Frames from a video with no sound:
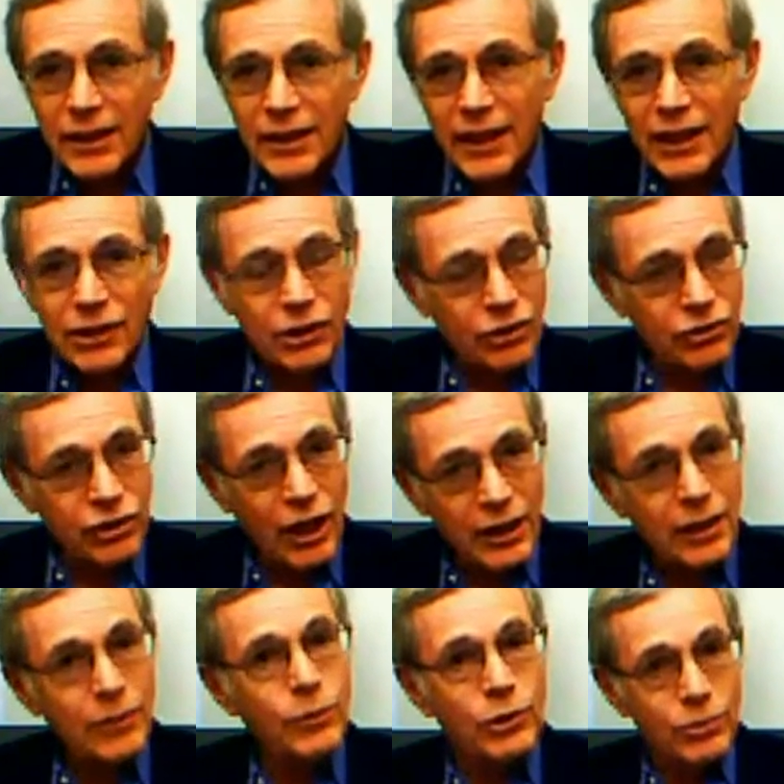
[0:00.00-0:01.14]
in
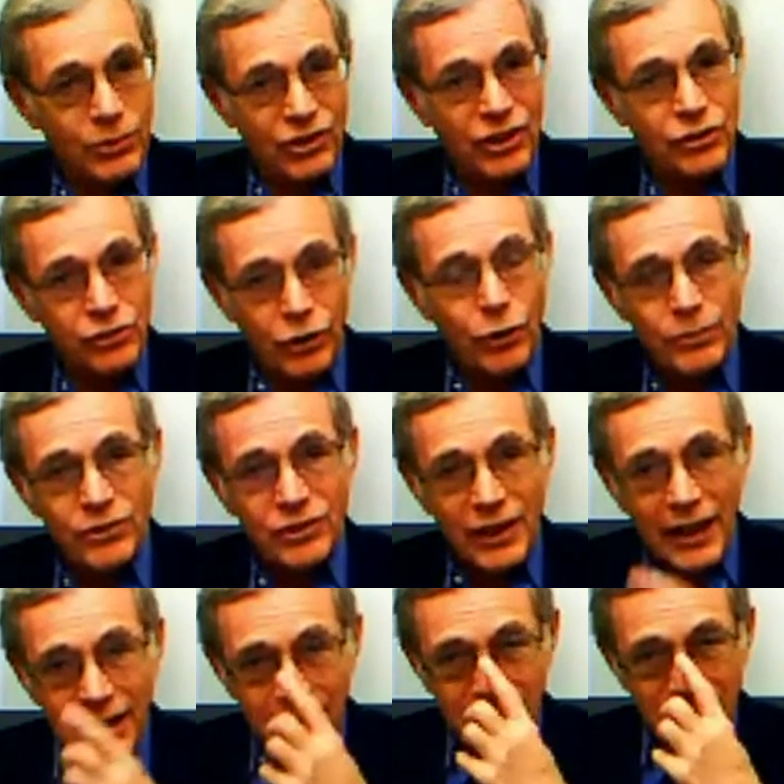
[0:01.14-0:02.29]
Kentucky, which was his home
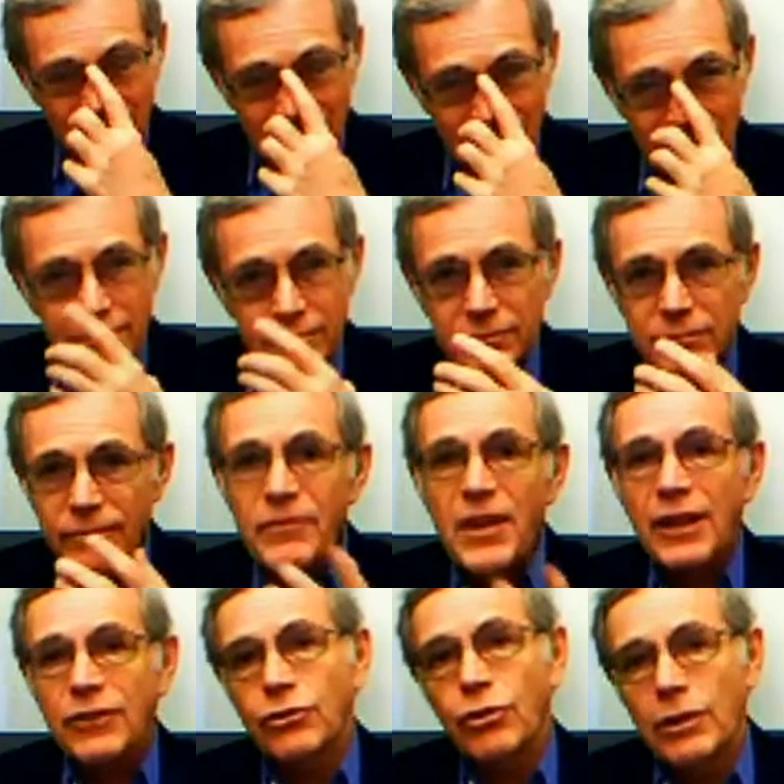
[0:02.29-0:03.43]
state,
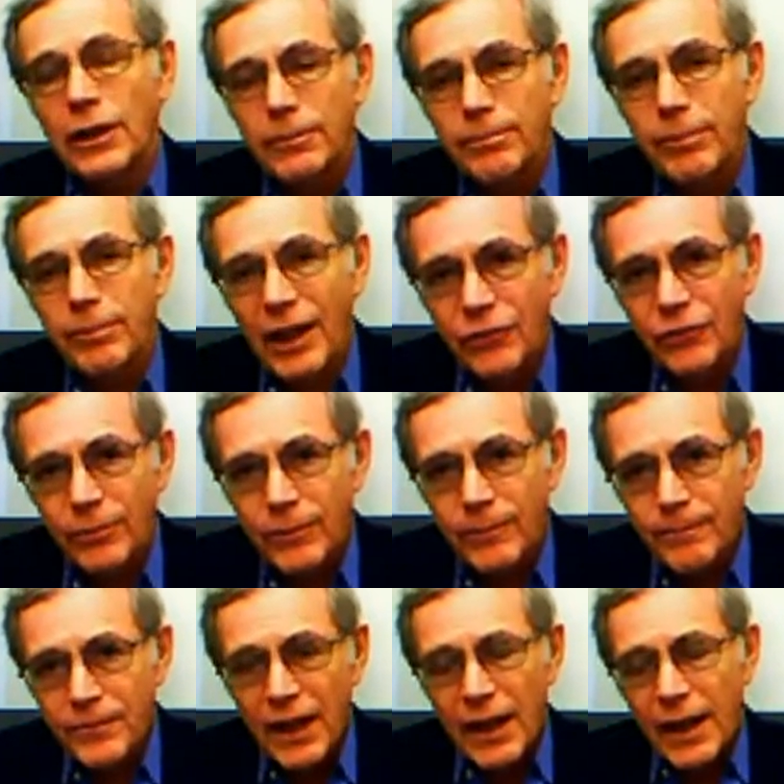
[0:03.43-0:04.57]
not totally impossible,
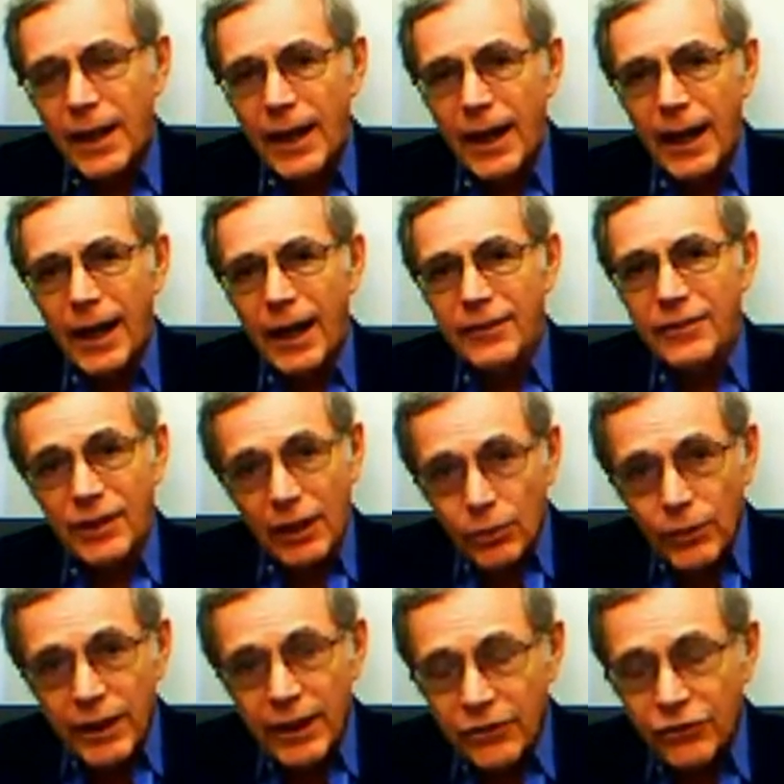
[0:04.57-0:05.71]

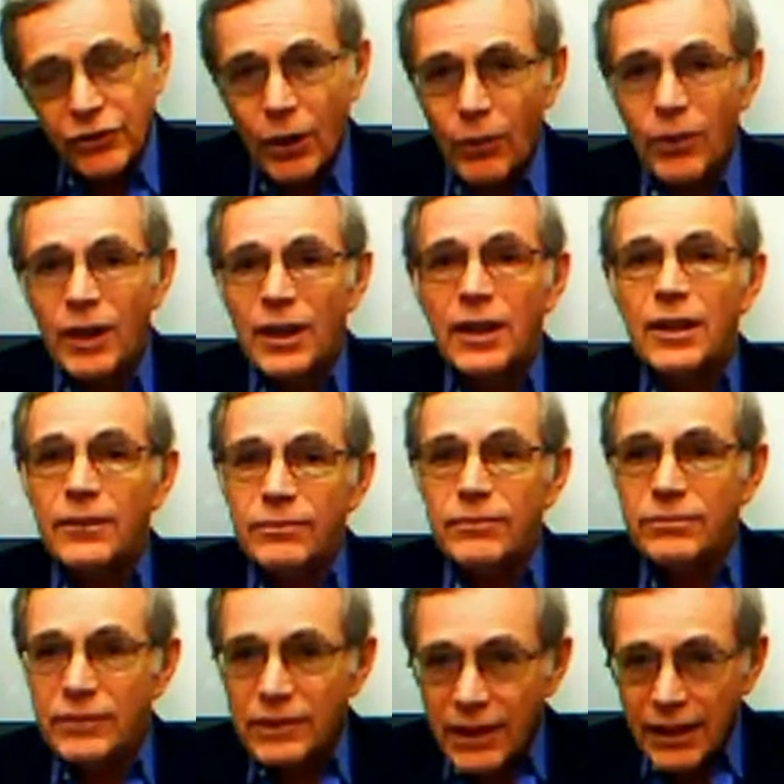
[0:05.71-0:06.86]
Delaware. So
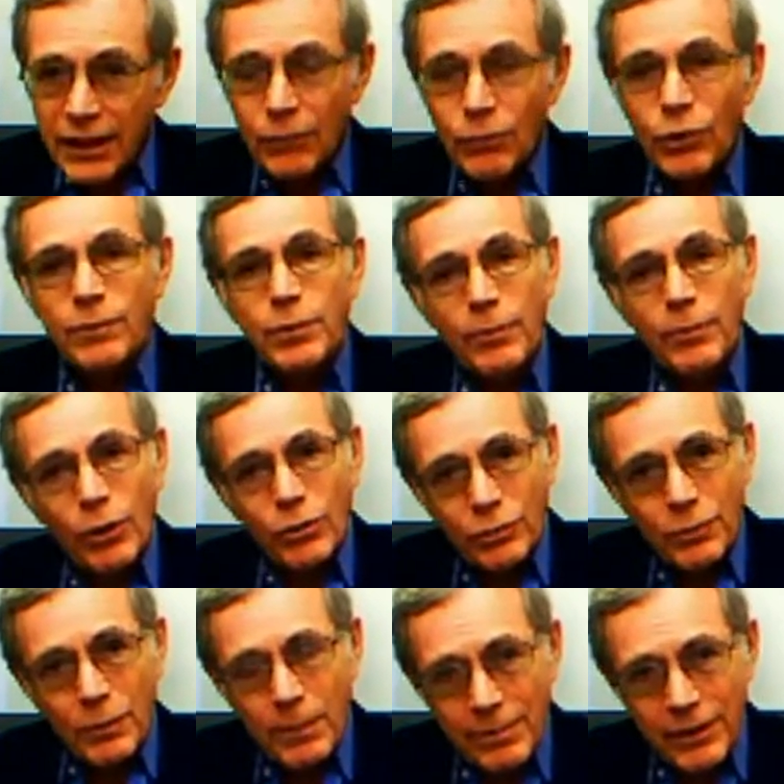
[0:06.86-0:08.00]
Lincoln would have promoted the
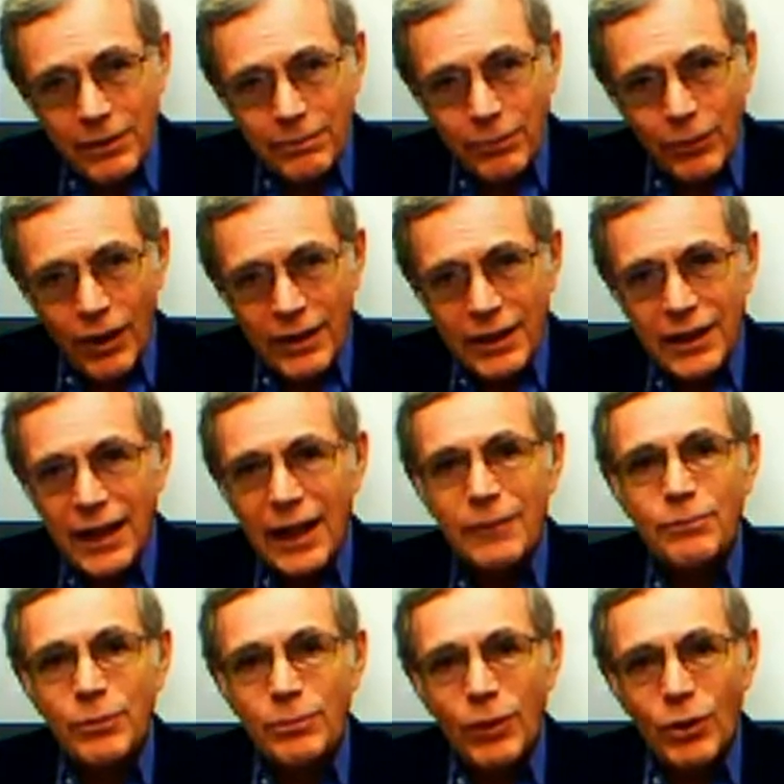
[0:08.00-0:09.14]
Republican Party and
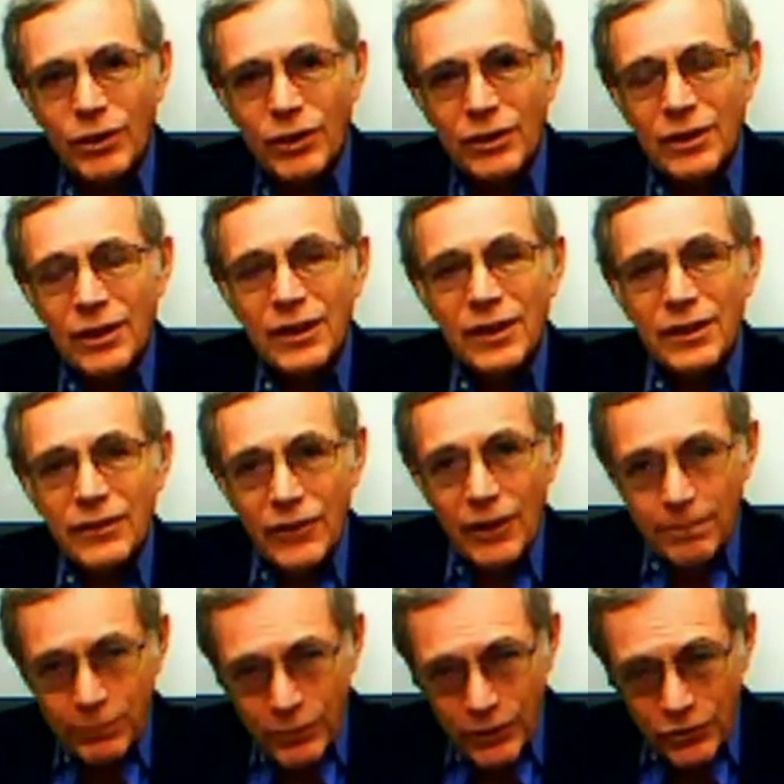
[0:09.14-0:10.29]
promoted the
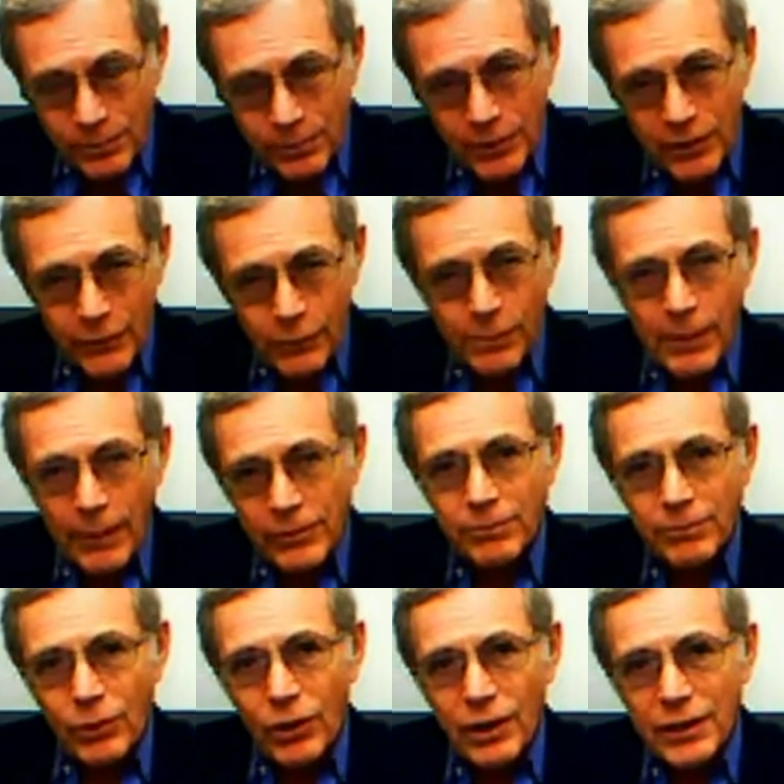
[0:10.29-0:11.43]
principle of the Republican
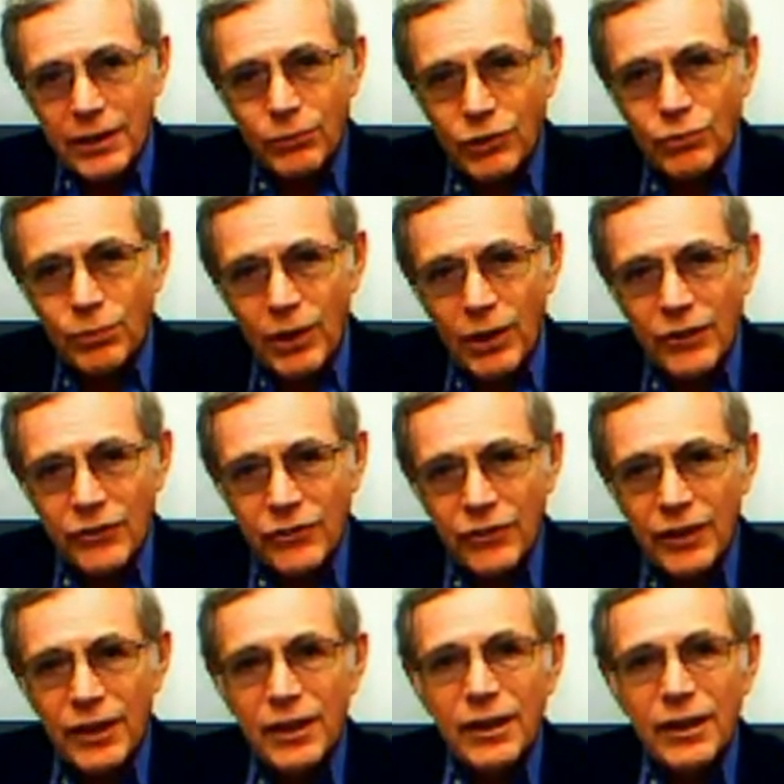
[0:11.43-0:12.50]
Party, which was